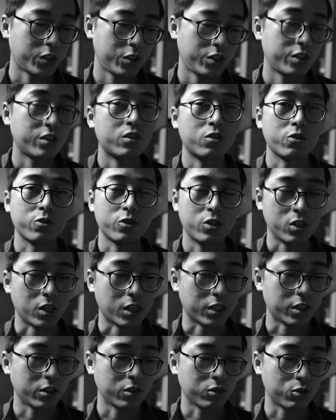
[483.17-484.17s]
she's still
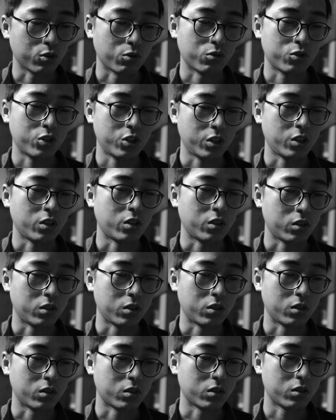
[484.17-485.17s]
studying, so
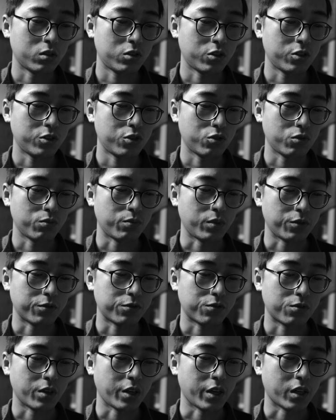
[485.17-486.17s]
she she should be
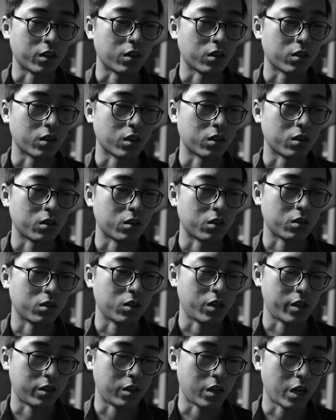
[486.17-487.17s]
free and, uh,
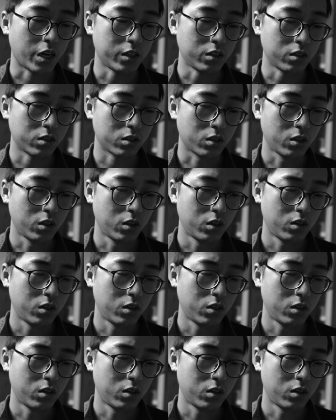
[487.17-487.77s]
at night.